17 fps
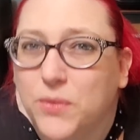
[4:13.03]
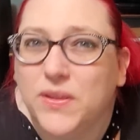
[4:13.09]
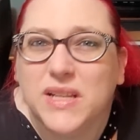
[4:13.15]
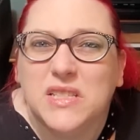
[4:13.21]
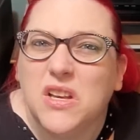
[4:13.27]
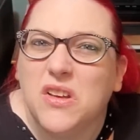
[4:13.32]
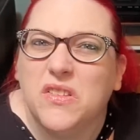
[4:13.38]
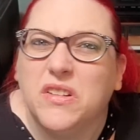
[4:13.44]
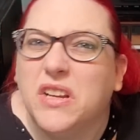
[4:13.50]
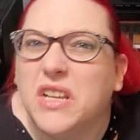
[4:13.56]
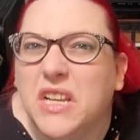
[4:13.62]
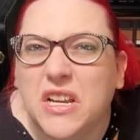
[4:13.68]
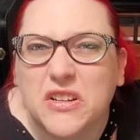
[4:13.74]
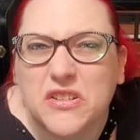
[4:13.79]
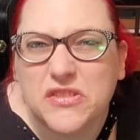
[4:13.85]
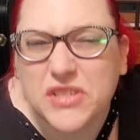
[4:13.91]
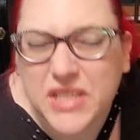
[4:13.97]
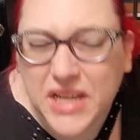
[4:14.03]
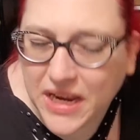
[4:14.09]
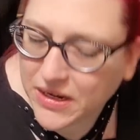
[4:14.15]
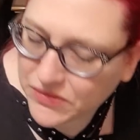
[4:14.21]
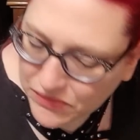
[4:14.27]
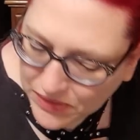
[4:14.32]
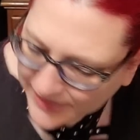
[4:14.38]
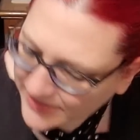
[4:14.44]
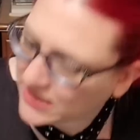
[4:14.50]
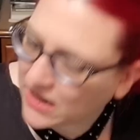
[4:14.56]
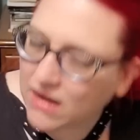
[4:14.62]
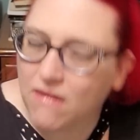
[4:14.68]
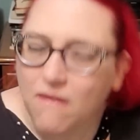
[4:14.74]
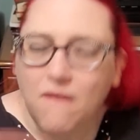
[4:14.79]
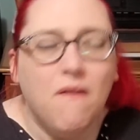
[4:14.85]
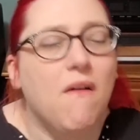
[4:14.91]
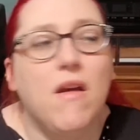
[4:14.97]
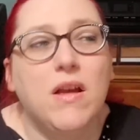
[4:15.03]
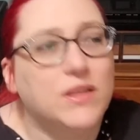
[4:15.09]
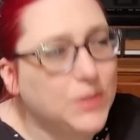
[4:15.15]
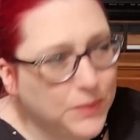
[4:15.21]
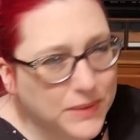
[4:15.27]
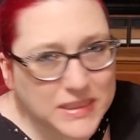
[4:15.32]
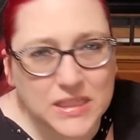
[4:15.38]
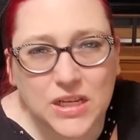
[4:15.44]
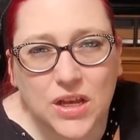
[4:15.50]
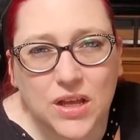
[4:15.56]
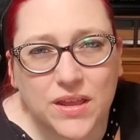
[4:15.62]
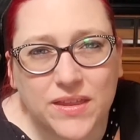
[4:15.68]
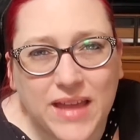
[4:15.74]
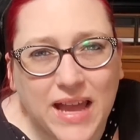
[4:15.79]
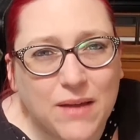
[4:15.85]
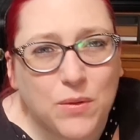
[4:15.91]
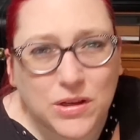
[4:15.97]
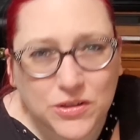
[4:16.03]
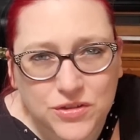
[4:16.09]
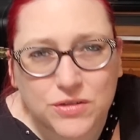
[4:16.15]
That's all they're going to understand, right? So we see all of that